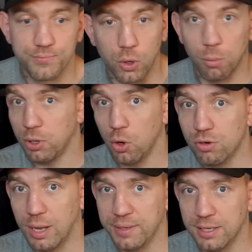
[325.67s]
or
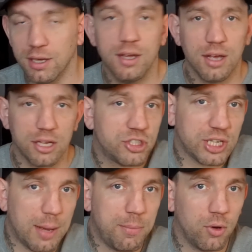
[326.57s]
programming as
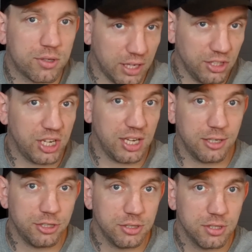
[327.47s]
Cyborg thinks he
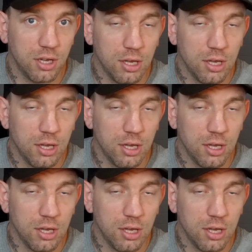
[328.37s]
is.